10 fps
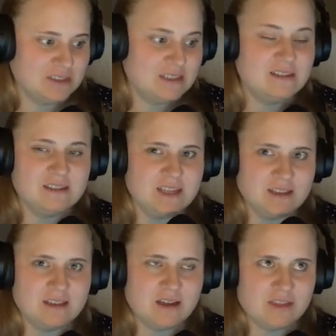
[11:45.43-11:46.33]
In the
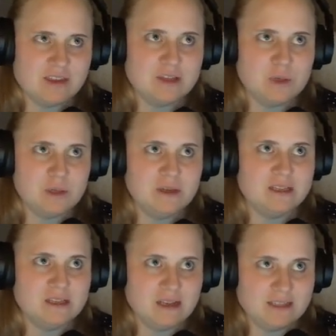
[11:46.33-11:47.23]
end, I think it will be
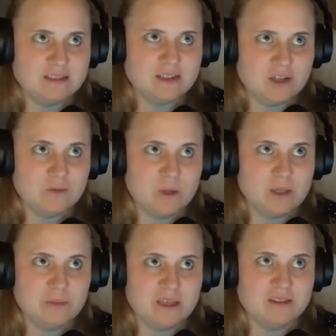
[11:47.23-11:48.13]
later, it will
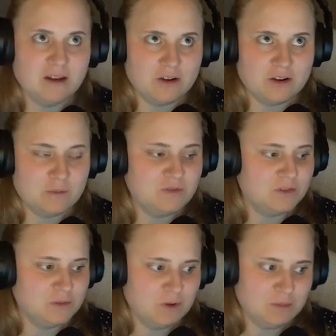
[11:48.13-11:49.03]
be dark, but for
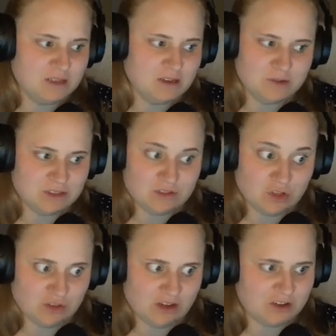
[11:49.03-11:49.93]
the moment it looks
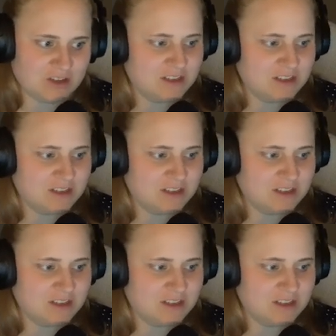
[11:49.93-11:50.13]
not dark.